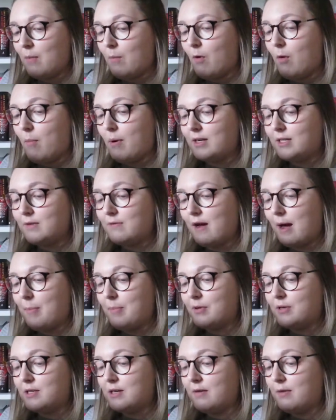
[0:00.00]
and what might have
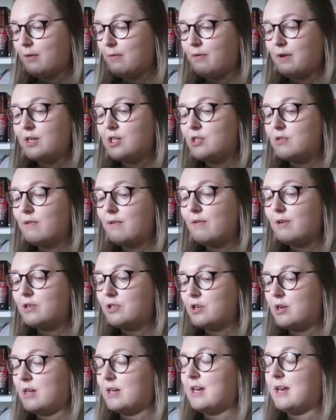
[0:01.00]
happened if the French
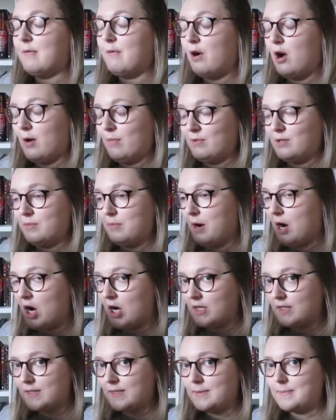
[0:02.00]
Revolution had never come to
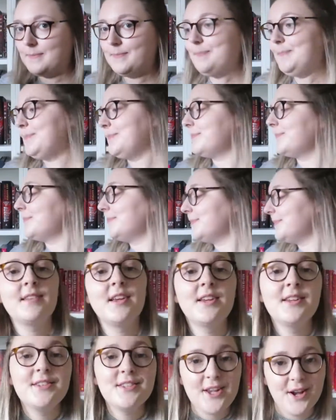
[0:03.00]
pass.
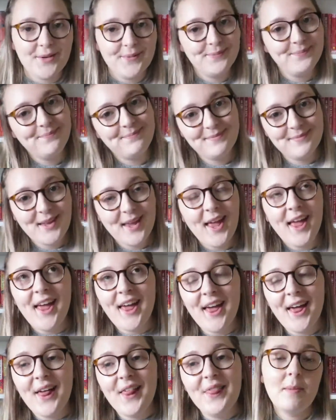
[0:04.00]
So,
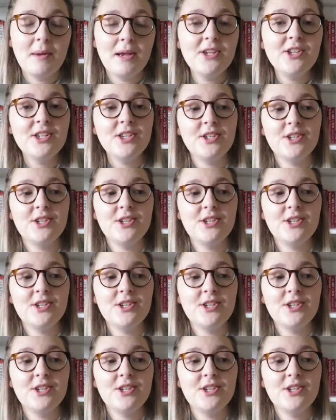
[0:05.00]
the major